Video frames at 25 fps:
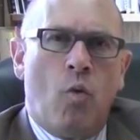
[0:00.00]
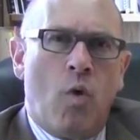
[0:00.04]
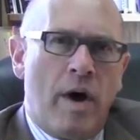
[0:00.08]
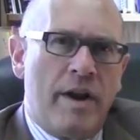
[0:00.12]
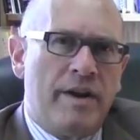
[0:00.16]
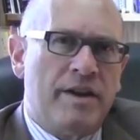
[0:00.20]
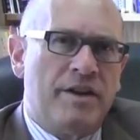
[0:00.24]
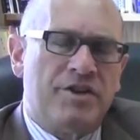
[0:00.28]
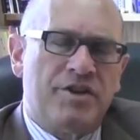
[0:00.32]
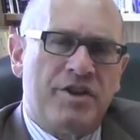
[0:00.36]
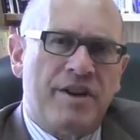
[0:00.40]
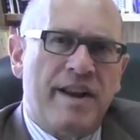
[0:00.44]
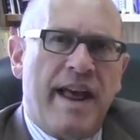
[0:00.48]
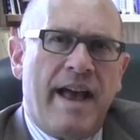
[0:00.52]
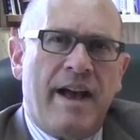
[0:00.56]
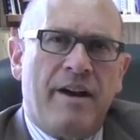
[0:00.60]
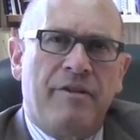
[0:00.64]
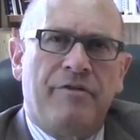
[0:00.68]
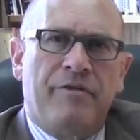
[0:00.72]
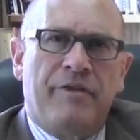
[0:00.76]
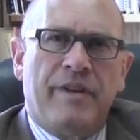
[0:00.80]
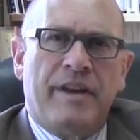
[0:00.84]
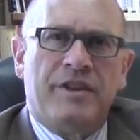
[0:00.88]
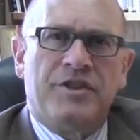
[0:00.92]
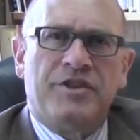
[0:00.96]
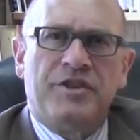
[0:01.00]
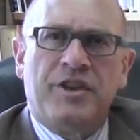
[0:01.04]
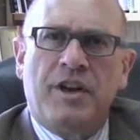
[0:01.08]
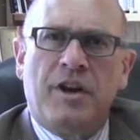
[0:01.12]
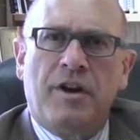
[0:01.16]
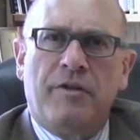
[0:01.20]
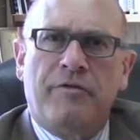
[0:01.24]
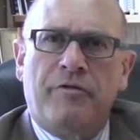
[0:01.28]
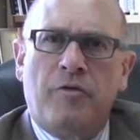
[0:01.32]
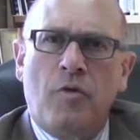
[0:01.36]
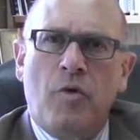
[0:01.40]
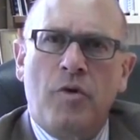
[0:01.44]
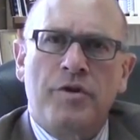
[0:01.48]
one is now
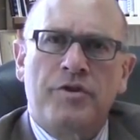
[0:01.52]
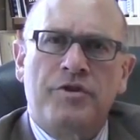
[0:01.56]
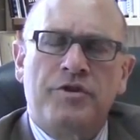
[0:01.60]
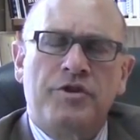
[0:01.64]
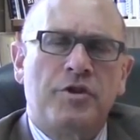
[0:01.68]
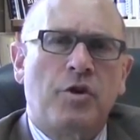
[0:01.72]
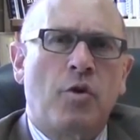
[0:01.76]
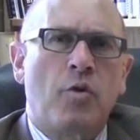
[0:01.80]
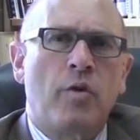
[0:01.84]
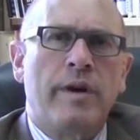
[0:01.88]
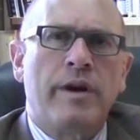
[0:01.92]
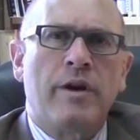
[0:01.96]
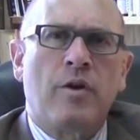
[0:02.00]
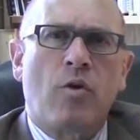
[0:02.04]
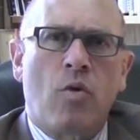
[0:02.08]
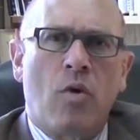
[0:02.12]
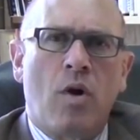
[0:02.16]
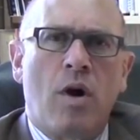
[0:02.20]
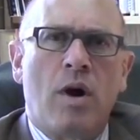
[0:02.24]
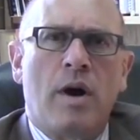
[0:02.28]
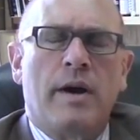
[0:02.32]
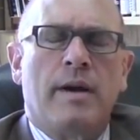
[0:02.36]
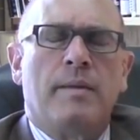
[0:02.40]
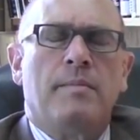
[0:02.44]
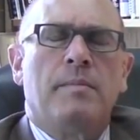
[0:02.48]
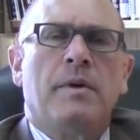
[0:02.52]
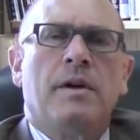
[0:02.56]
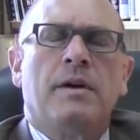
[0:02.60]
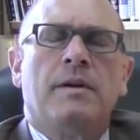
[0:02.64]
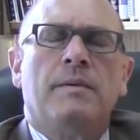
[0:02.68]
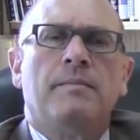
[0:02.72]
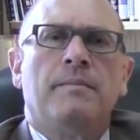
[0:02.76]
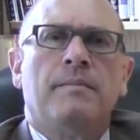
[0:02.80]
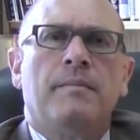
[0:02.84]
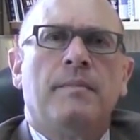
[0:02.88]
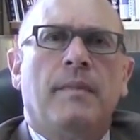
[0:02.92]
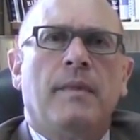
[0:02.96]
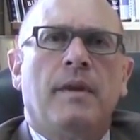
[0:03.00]
facing a fourth degree crime.
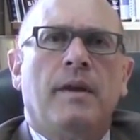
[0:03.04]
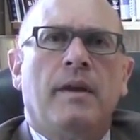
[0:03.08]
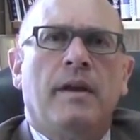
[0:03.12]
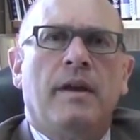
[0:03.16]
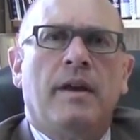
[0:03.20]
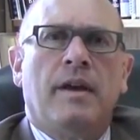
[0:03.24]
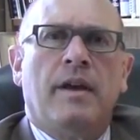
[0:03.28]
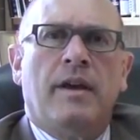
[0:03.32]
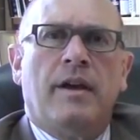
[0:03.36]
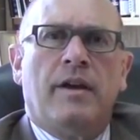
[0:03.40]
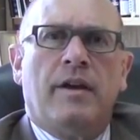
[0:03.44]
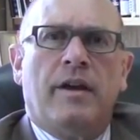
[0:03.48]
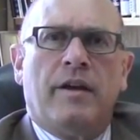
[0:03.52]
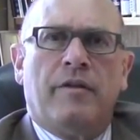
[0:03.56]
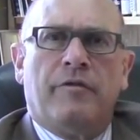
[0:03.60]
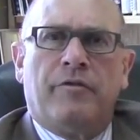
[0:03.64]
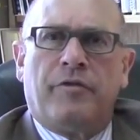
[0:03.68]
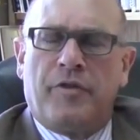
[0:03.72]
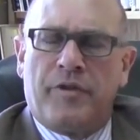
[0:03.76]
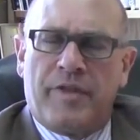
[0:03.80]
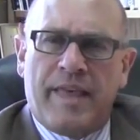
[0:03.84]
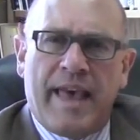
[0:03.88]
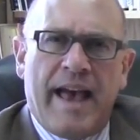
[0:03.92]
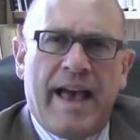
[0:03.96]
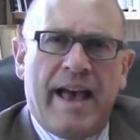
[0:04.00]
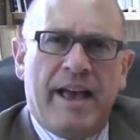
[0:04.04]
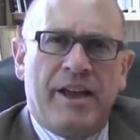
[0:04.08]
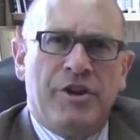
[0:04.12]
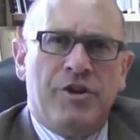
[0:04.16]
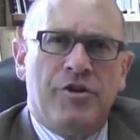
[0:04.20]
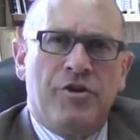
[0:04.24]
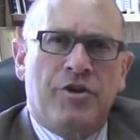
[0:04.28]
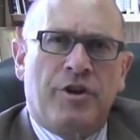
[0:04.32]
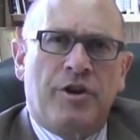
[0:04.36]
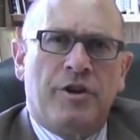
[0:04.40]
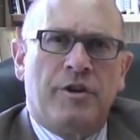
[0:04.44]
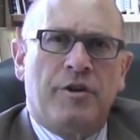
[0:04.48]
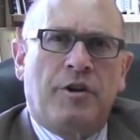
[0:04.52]
For that,
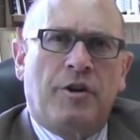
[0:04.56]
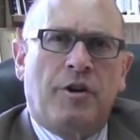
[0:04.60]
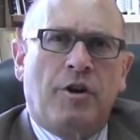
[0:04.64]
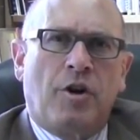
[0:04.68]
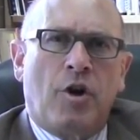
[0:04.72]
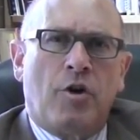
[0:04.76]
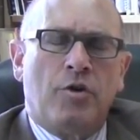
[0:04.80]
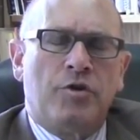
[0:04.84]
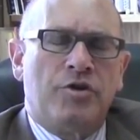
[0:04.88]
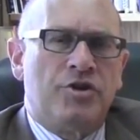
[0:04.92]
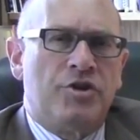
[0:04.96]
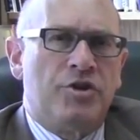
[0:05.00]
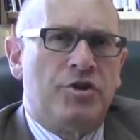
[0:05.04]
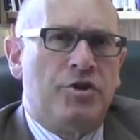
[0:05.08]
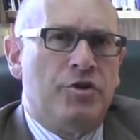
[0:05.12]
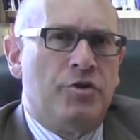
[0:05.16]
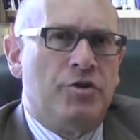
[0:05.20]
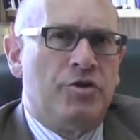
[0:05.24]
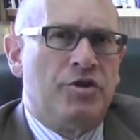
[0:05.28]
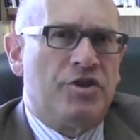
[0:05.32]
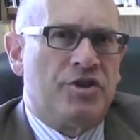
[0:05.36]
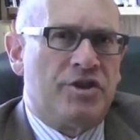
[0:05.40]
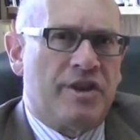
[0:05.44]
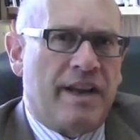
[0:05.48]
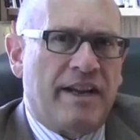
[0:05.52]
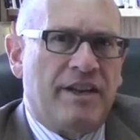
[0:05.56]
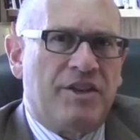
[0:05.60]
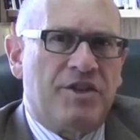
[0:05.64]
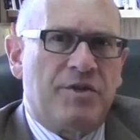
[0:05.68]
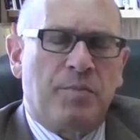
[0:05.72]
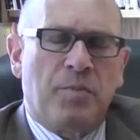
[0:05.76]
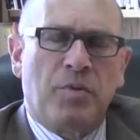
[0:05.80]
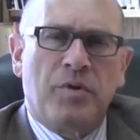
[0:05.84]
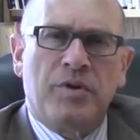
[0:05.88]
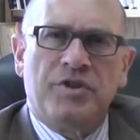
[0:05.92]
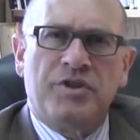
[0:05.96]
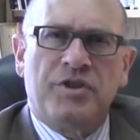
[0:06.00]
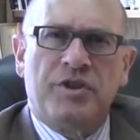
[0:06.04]
you could go to
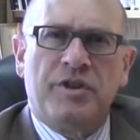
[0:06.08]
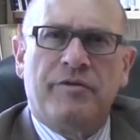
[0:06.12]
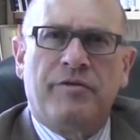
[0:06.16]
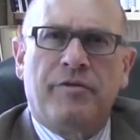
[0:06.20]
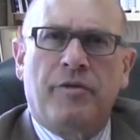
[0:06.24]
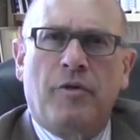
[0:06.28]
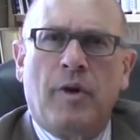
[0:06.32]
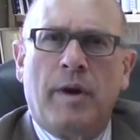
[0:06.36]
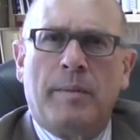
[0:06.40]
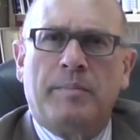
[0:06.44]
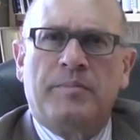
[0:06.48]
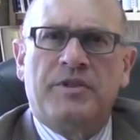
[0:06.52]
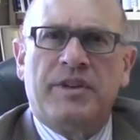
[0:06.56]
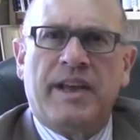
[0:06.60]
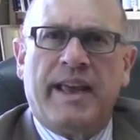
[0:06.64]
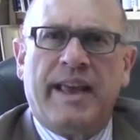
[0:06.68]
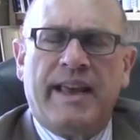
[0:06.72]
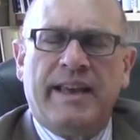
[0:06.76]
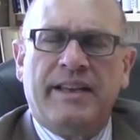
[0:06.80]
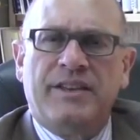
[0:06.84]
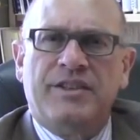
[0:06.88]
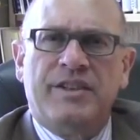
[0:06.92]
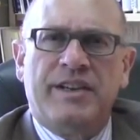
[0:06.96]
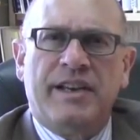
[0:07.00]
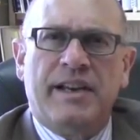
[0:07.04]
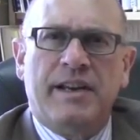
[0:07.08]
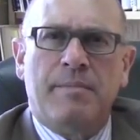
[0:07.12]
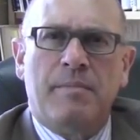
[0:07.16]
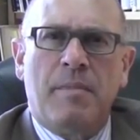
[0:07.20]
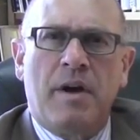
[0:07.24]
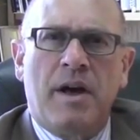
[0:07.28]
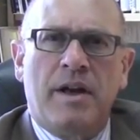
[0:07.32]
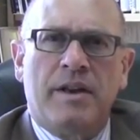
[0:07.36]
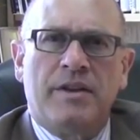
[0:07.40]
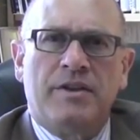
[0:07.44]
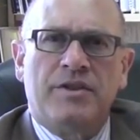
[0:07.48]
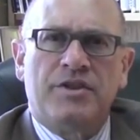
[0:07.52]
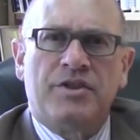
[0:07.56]
state's prison for up to 18
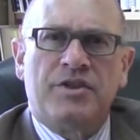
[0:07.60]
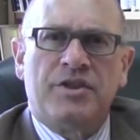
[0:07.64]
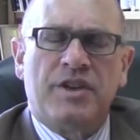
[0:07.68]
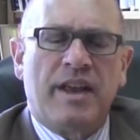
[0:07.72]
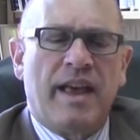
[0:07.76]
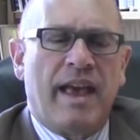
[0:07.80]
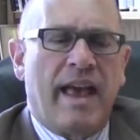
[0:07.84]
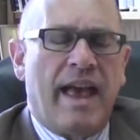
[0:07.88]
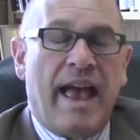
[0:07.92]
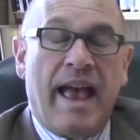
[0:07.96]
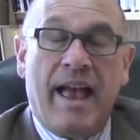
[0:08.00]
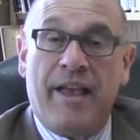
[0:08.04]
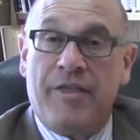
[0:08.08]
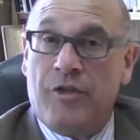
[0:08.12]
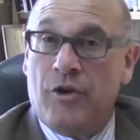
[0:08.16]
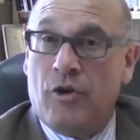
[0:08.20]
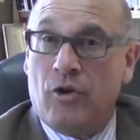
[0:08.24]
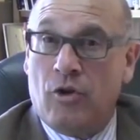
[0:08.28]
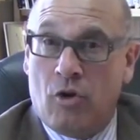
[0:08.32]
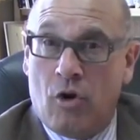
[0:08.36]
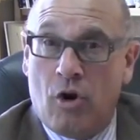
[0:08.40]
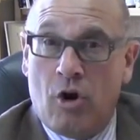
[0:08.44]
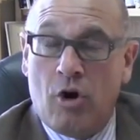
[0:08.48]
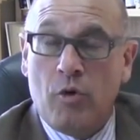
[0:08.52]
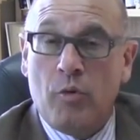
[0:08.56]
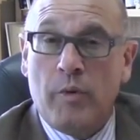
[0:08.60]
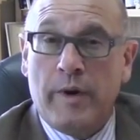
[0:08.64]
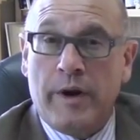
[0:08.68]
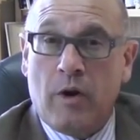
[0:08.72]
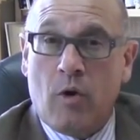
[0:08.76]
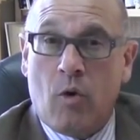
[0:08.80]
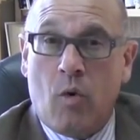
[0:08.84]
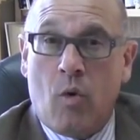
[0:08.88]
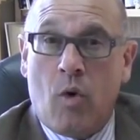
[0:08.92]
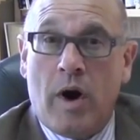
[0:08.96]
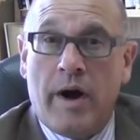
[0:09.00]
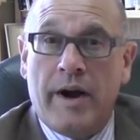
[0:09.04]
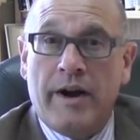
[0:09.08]
months, and the law
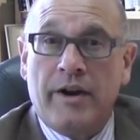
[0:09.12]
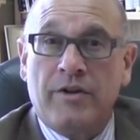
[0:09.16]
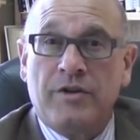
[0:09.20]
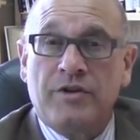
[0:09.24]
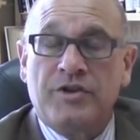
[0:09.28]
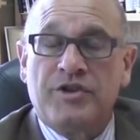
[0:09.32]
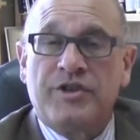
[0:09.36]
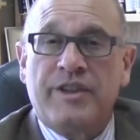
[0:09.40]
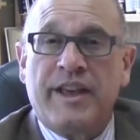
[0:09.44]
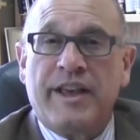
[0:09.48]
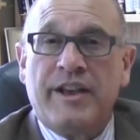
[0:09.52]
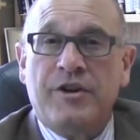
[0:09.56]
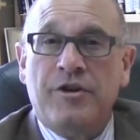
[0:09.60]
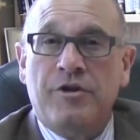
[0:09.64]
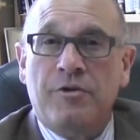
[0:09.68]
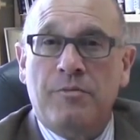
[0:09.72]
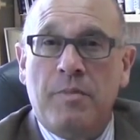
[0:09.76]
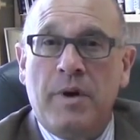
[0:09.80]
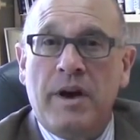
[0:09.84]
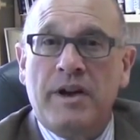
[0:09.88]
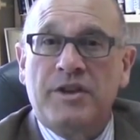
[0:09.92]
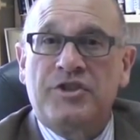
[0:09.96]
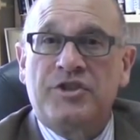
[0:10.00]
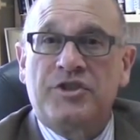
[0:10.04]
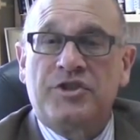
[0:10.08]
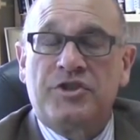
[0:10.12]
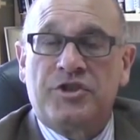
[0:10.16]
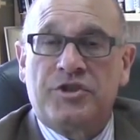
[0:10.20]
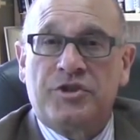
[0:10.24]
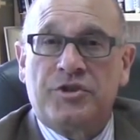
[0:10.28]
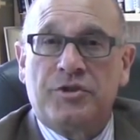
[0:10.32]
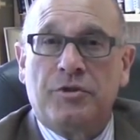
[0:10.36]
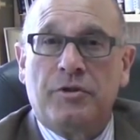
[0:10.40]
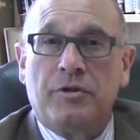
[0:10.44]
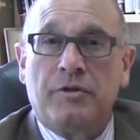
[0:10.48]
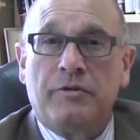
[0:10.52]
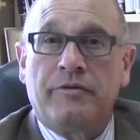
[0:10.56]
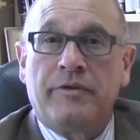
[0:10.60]
requires that you must
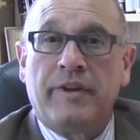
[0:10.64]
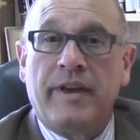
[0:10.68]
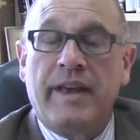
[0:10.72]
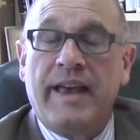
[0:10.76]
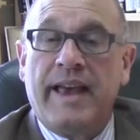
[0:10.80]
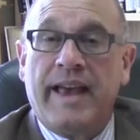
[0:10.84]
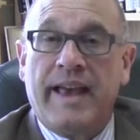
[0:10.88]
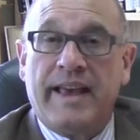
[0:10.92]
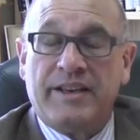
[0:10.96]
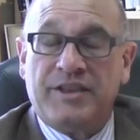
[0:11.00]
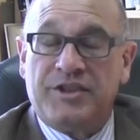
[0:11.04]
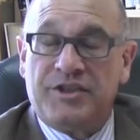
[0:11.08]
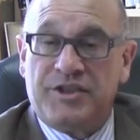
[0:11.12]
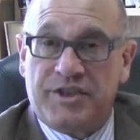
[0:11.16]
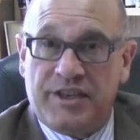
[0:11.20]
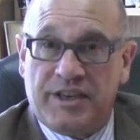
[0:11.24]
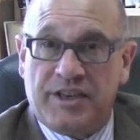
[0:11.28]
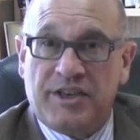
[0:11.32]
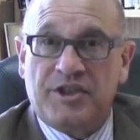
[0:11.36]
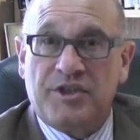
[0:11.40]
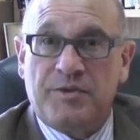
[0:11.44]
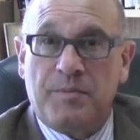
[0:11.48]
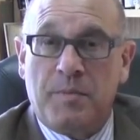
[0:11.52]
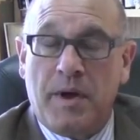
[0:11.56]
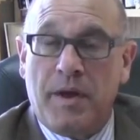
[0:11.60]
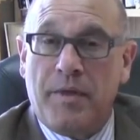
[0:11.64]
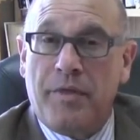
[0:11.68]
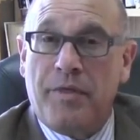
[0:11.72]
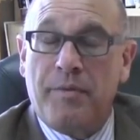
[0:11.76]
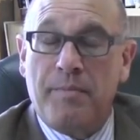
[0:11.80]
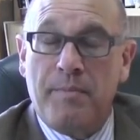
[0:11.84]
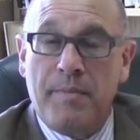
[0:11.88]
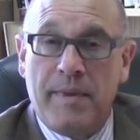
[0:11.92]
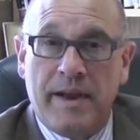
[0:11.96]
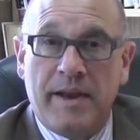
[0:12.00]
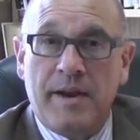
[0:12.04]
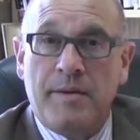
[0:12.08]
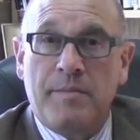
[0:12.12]
serve a six
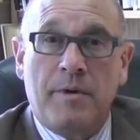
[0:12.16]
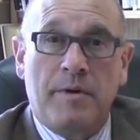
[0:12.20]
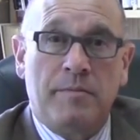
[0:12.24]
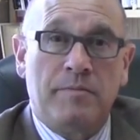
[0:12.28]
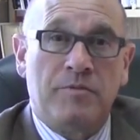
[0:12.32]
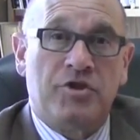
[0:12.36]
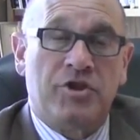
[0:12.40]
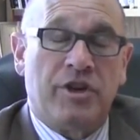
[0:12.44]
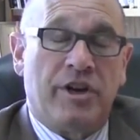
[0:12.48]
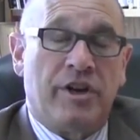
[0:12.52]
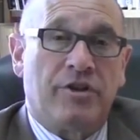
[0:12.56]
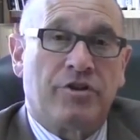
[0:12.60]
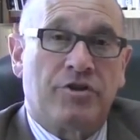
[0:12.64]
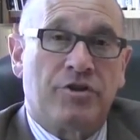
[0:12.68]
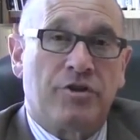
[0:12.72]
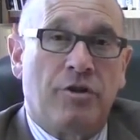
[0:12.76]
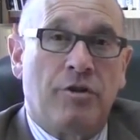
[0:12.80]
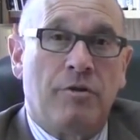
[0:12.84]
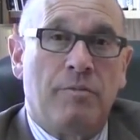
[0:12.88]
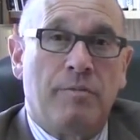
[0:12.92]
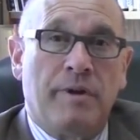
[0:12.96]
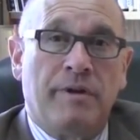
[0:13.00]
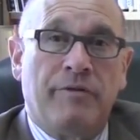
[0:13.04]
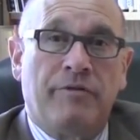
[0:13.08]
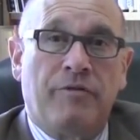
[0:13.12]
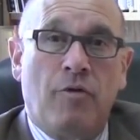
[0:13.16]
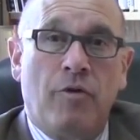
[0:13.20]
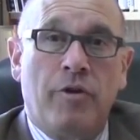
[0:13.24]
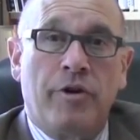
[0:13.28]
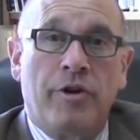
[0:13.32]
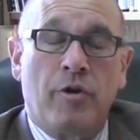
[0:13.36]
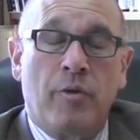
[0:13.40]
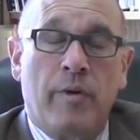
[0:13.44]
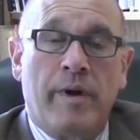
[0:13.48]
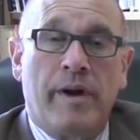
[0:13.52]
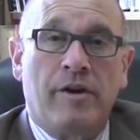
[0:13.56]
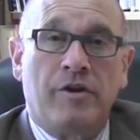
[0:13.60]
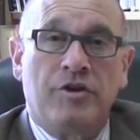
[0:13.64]
month minimum jail term
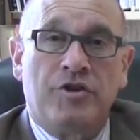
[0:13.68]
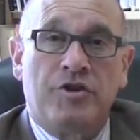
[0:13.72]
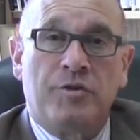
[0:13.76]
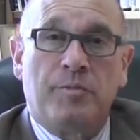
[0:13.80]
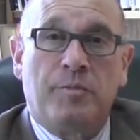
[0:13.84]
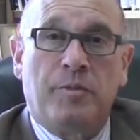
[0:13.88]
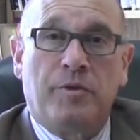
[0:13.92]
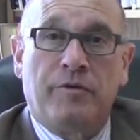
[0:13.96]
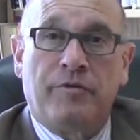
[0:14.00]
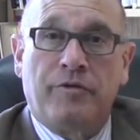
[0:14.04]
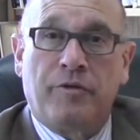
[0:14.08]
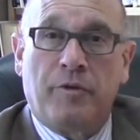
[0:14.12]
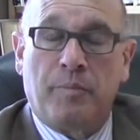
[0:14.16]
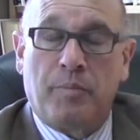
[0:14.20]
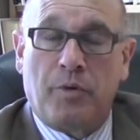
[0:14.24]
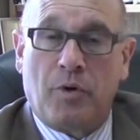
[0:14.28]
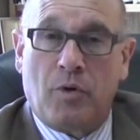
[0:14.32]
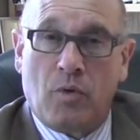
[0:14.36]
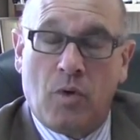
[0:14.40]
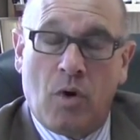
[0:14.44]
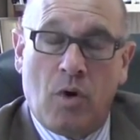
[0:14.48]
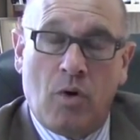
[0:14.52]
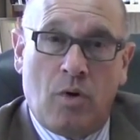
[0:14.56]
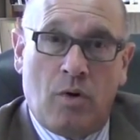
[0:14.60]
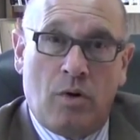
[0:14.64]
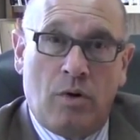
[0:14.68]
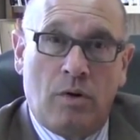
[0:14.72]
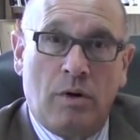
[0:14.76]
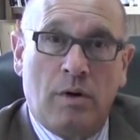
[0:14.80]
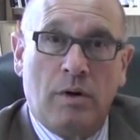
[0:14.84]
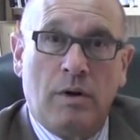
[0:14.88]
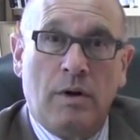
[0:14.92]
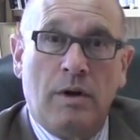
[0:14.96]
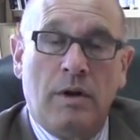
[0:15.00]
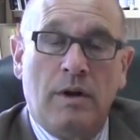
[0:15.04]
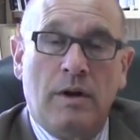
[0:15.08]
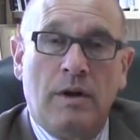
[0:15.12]
before you're eligible for parole.